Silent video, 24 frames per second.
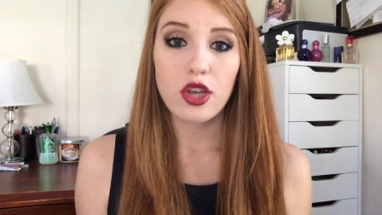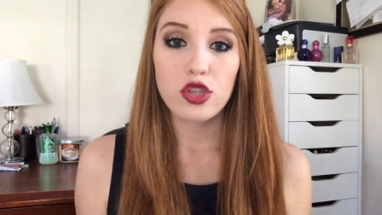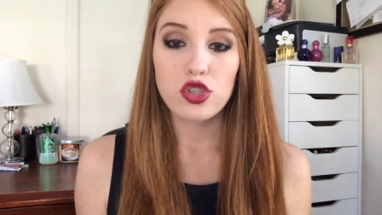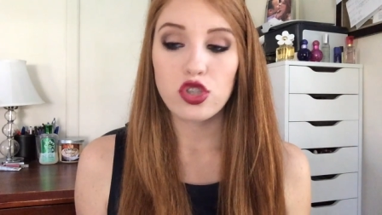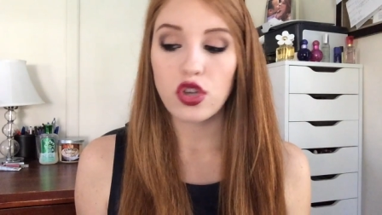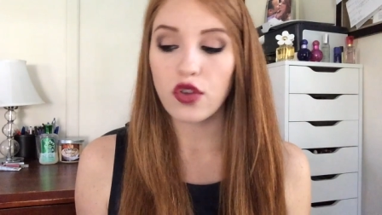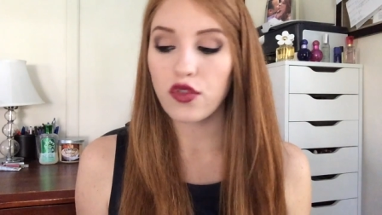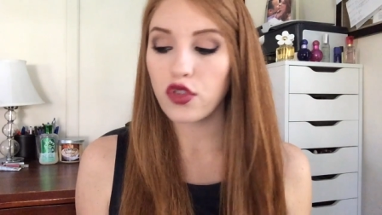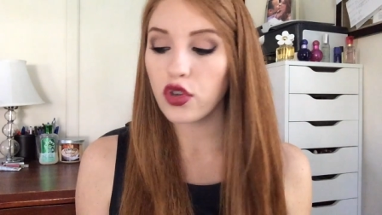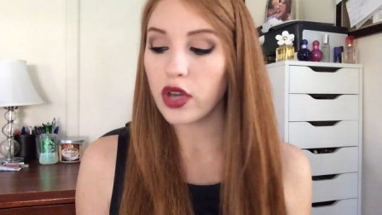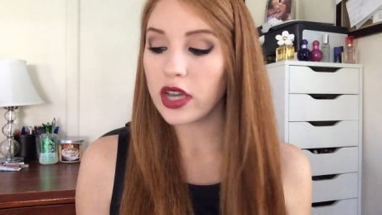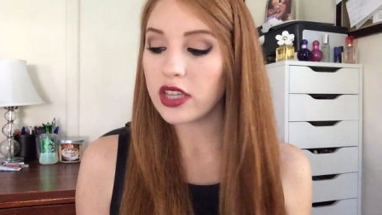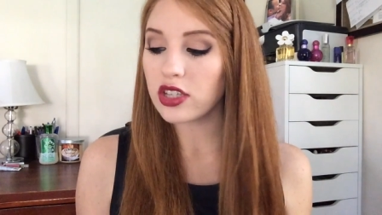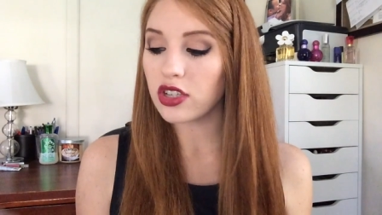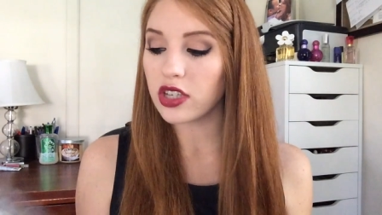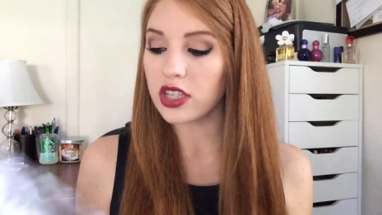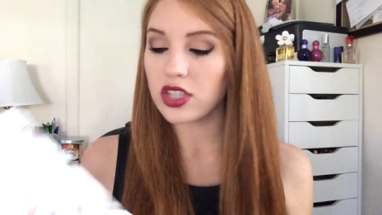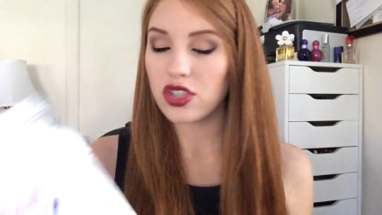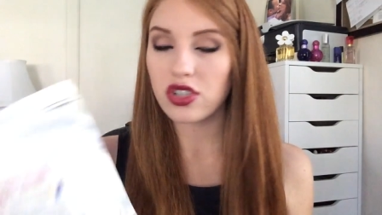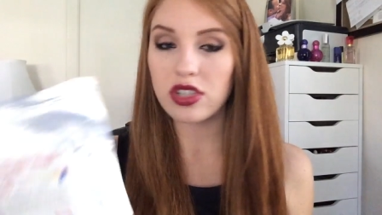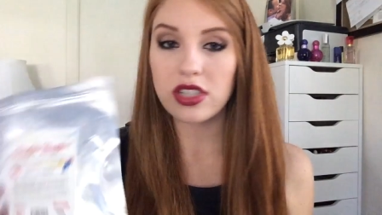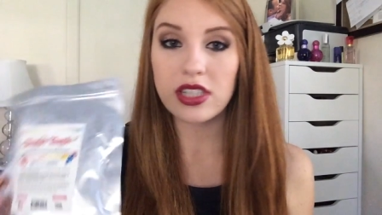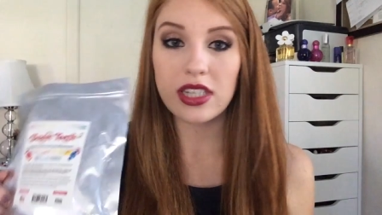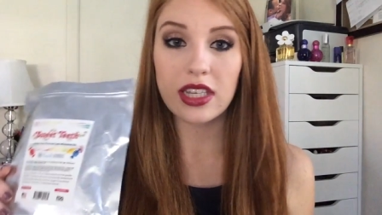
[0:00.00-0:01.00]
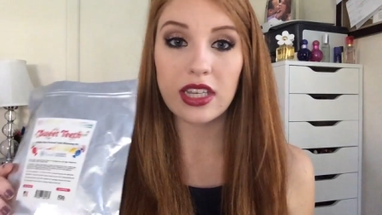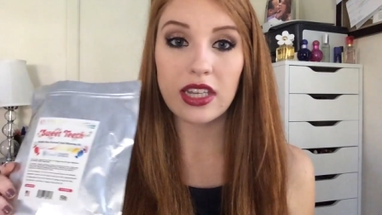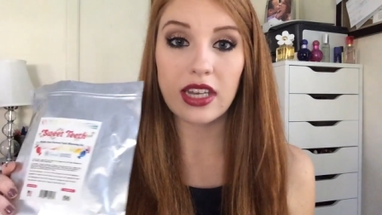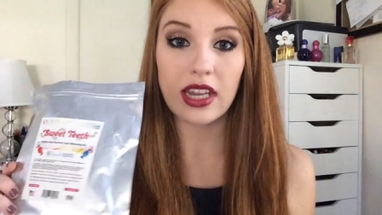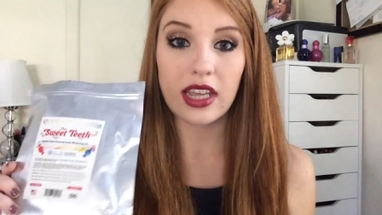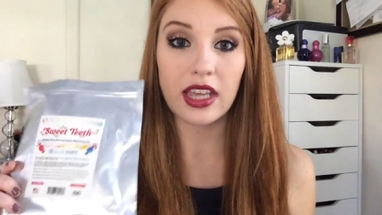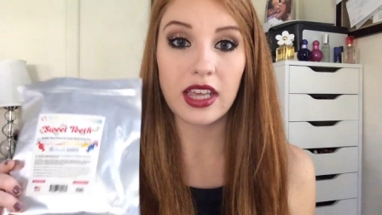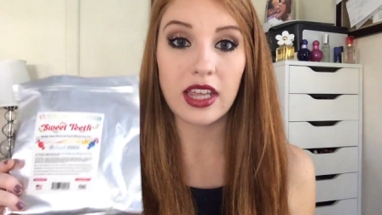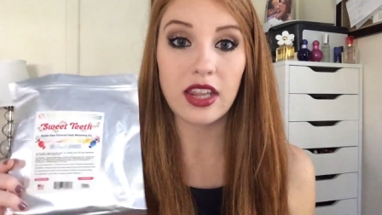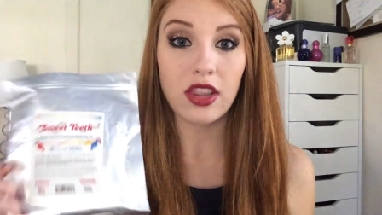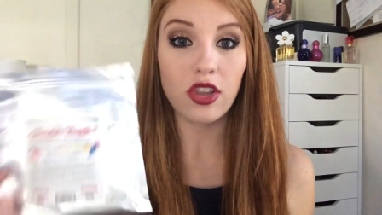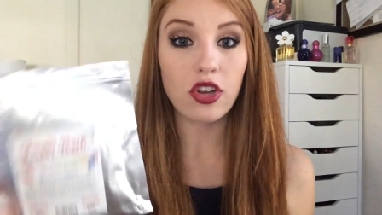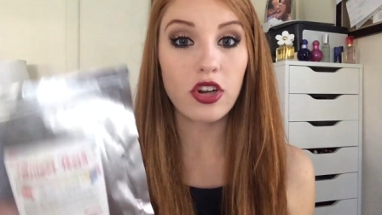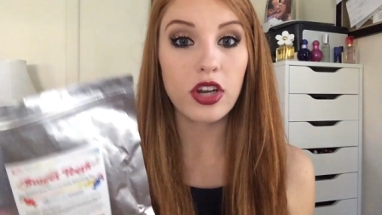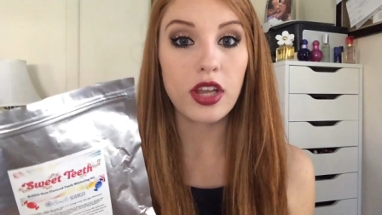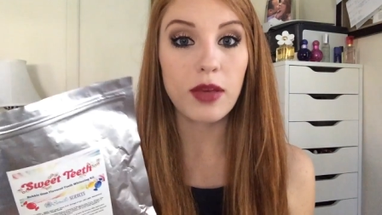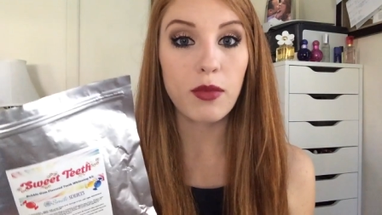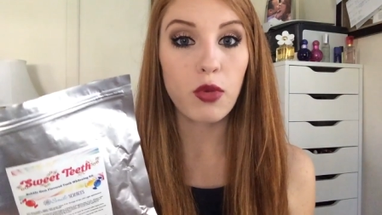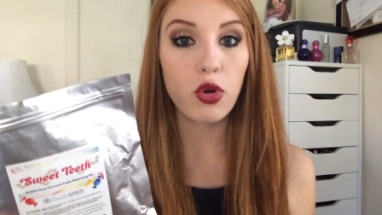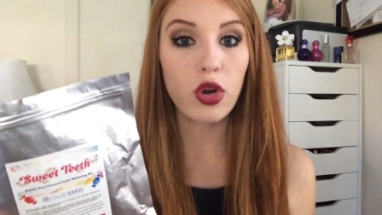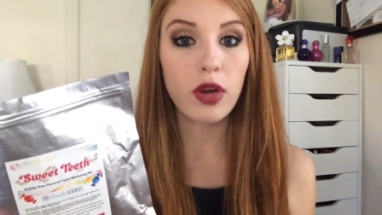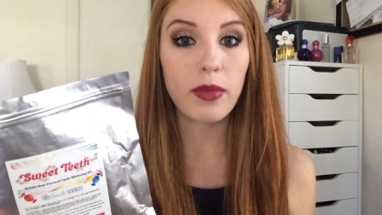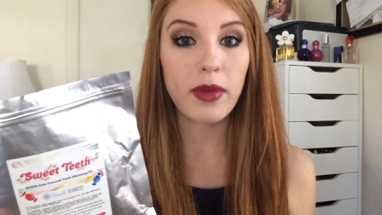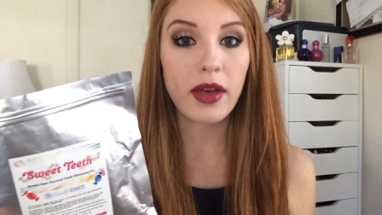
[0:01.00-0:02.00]
So if you guys are interested in learning
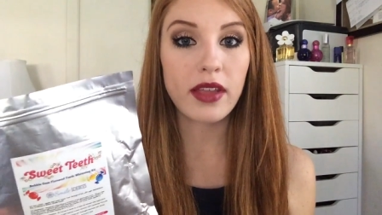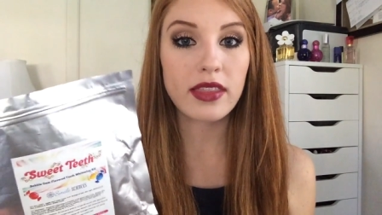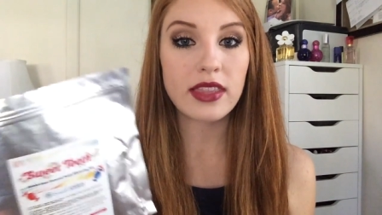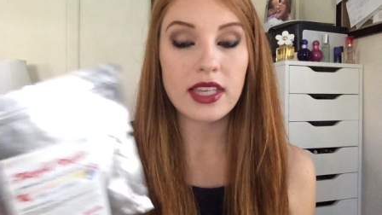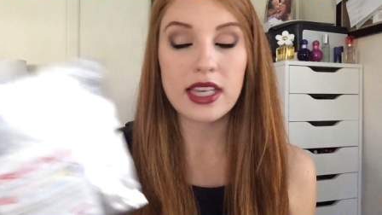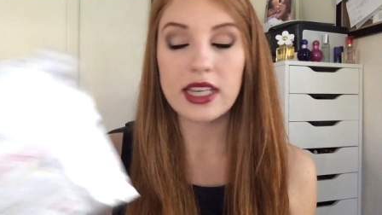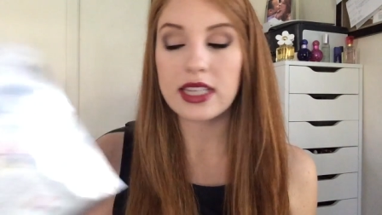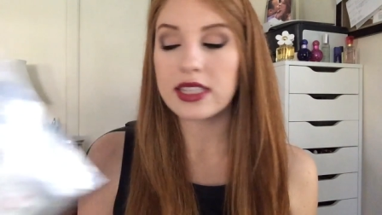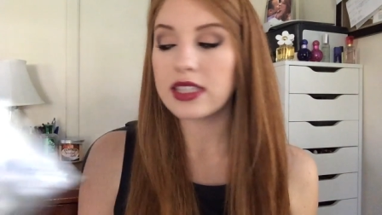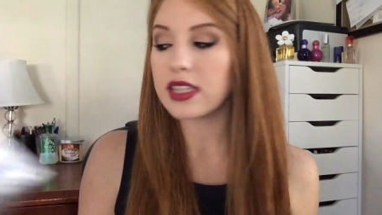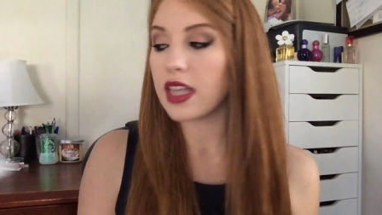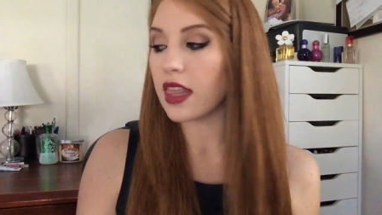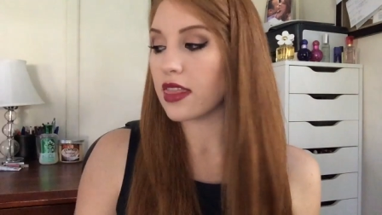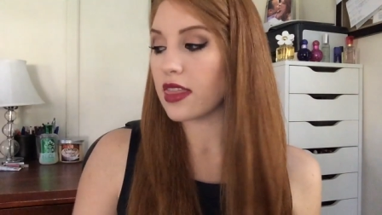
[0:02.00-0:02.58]
more about this,